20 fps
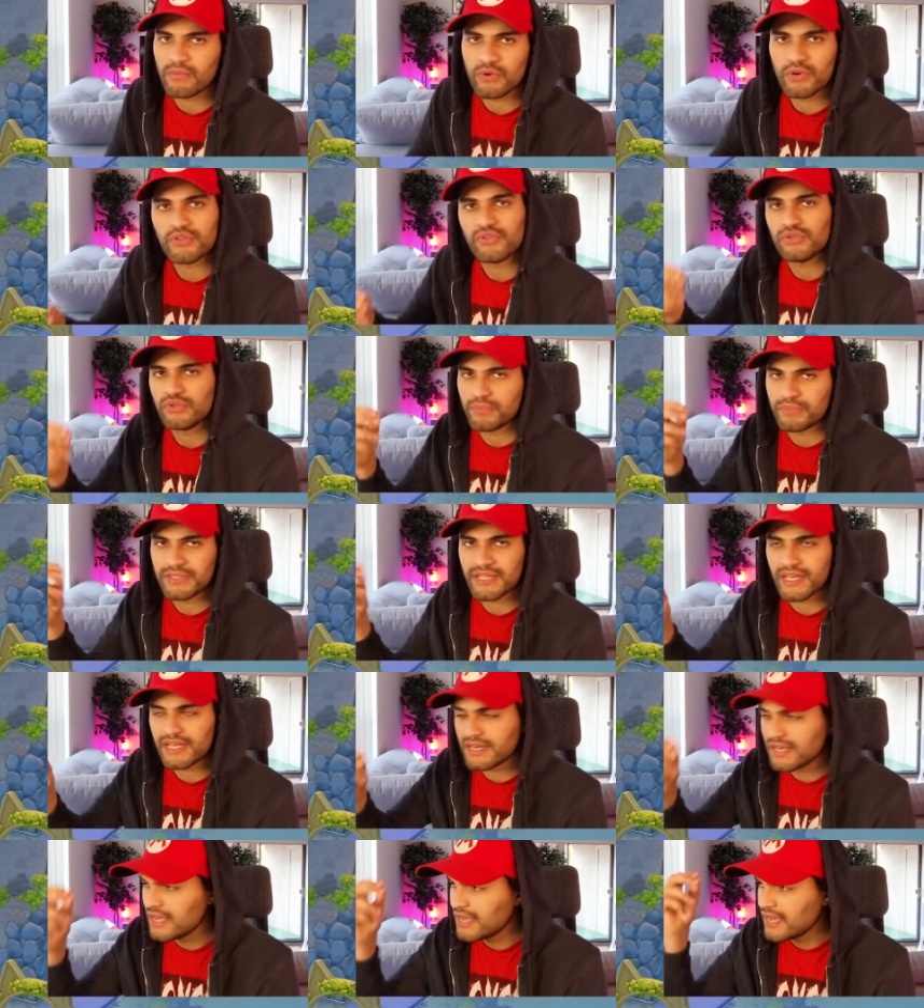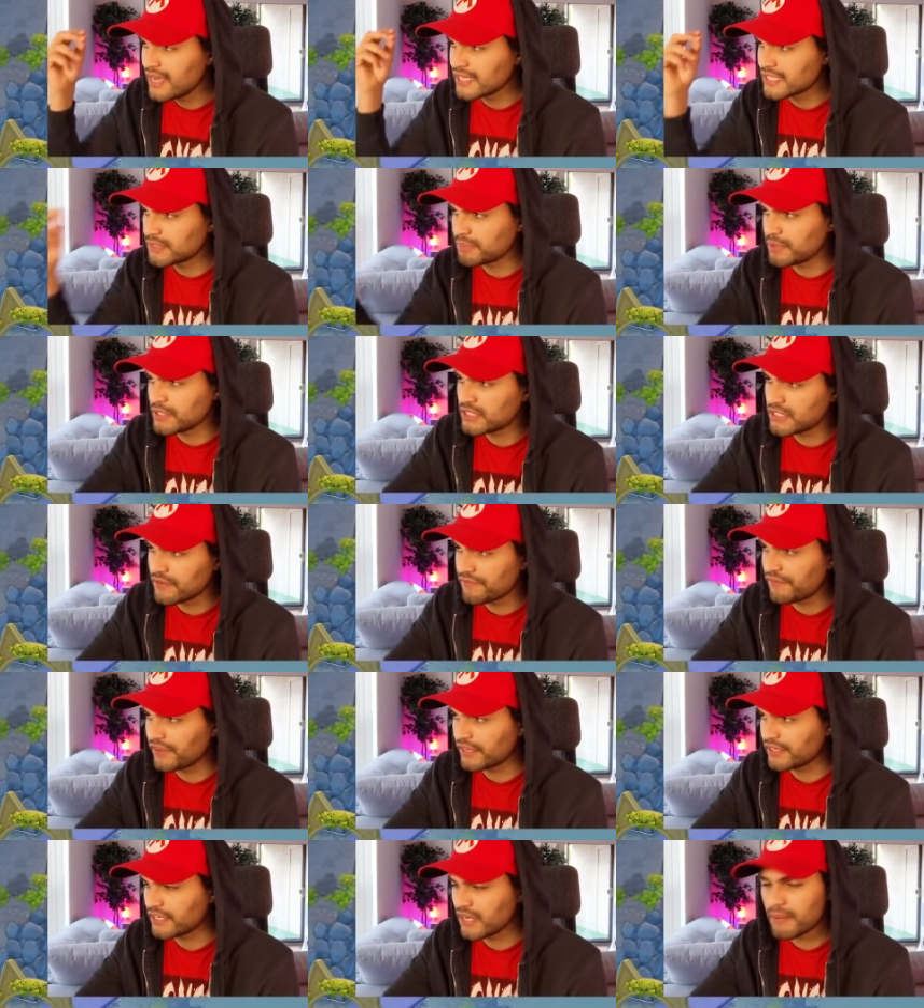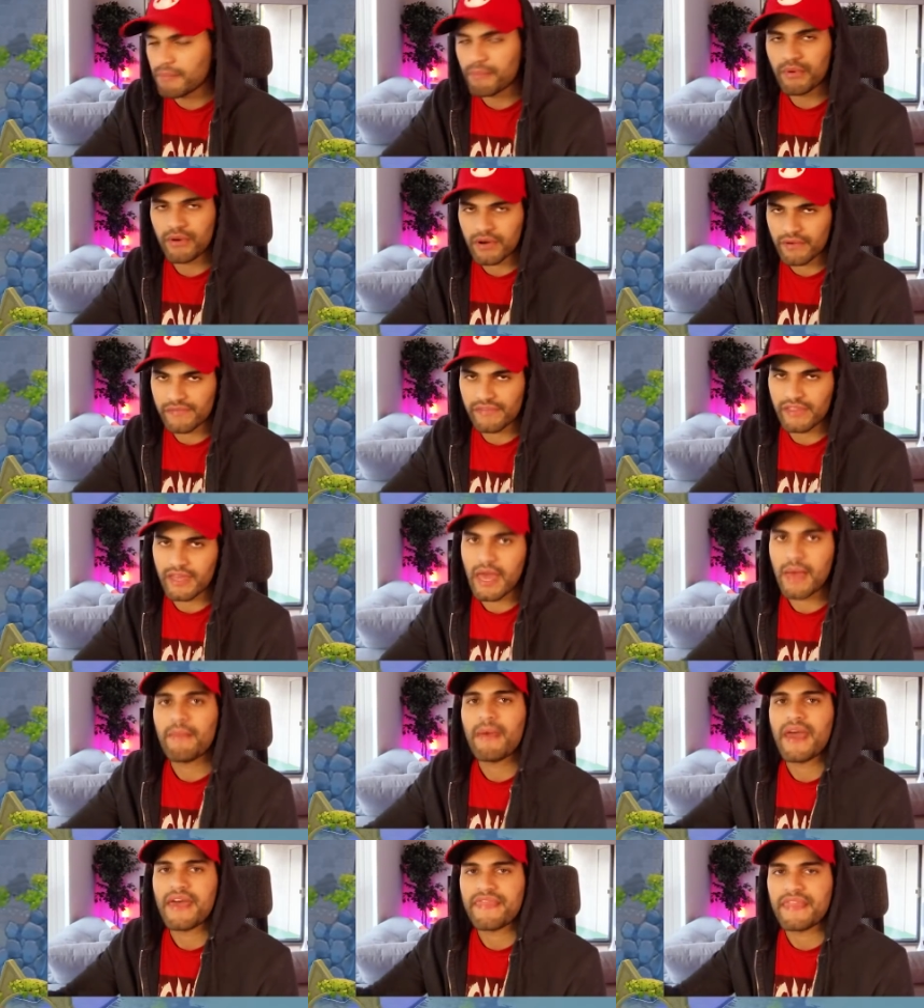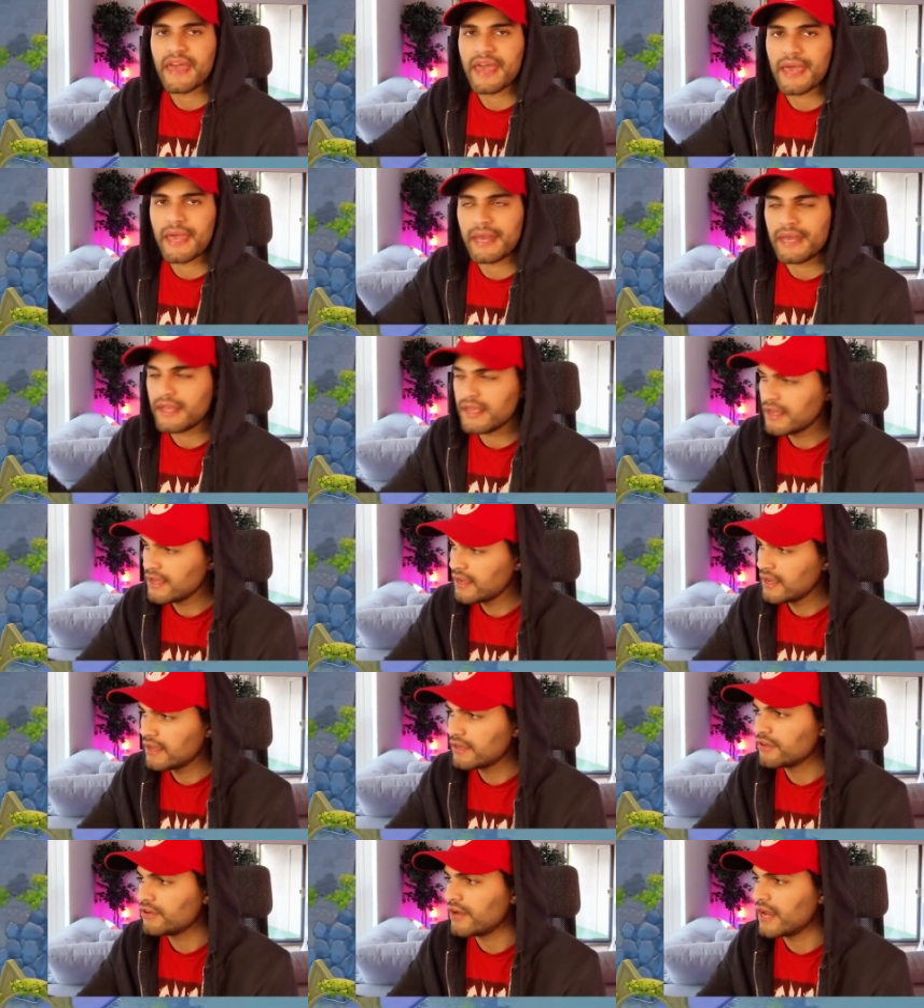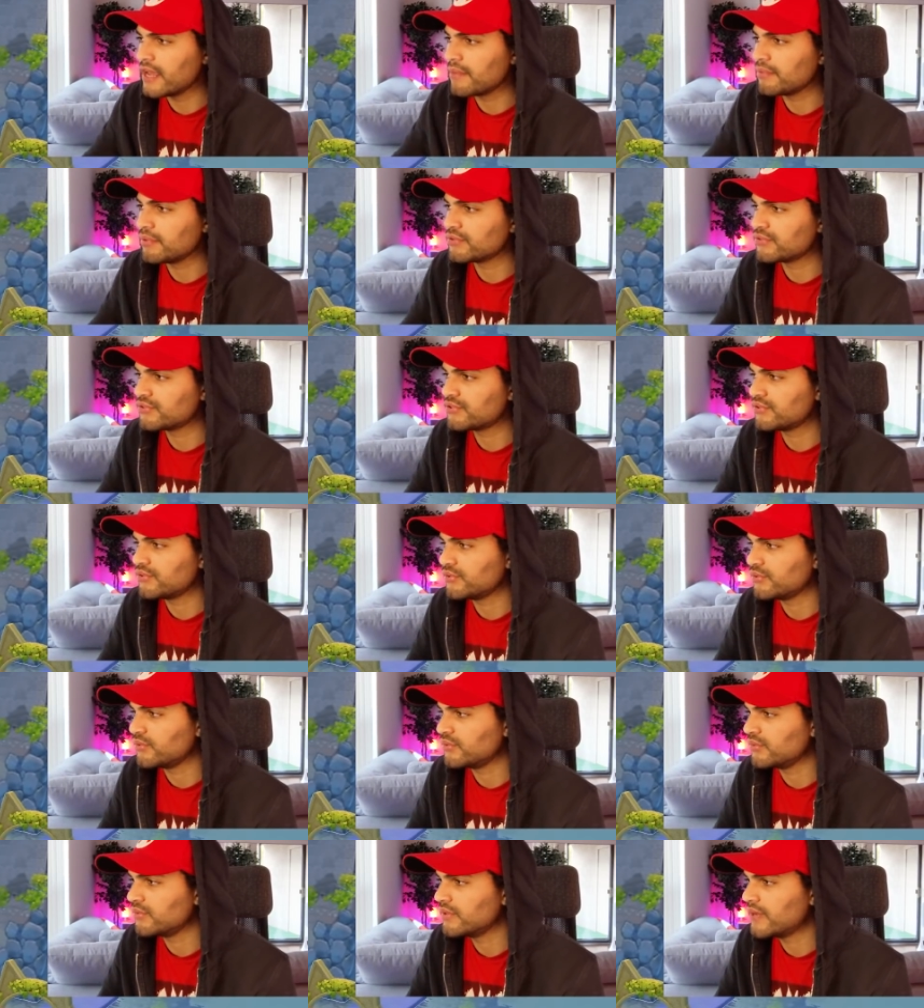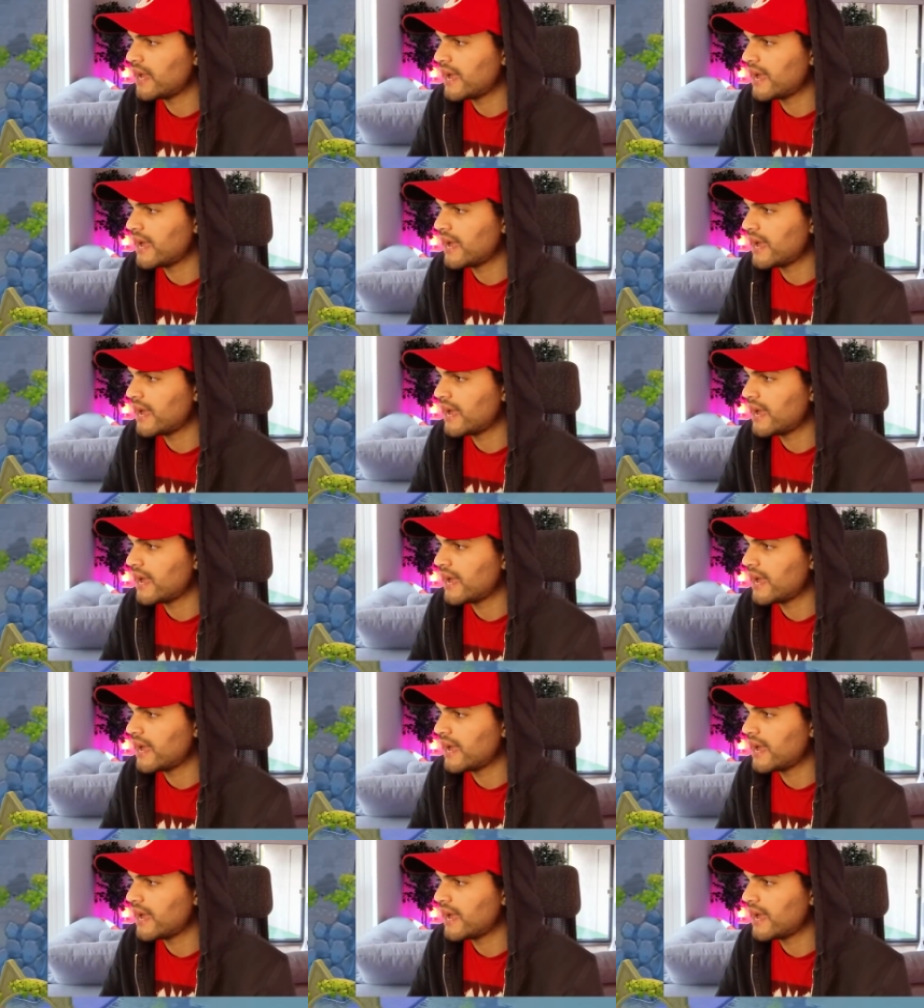moons, you obtain a specific number of them and then you're able to